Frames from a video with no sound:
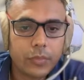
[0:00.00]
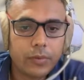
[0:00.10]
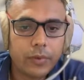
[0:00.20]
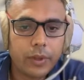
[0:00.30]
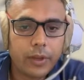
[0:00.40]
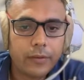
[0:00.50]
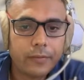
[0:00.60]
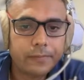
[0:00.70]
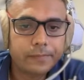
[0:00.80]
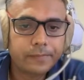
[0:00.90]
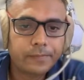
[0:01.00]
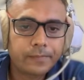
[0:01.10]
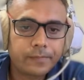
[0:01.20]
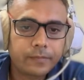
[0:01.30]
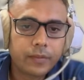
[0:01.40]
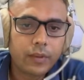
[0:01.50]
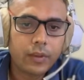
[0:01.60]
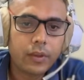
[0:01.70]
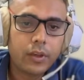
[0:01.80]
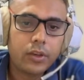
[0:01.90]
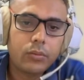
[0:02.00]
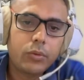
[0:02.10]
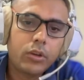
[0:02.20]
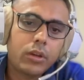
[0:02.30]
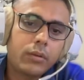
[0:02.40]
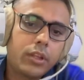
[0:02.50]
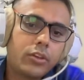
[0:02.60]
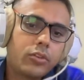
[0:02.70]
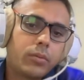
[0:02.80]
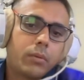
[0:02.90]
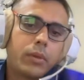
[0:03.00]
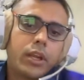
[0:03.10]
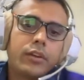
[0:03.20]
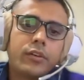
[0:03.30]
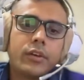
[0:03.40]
fact, we need to put on, there should be a mate.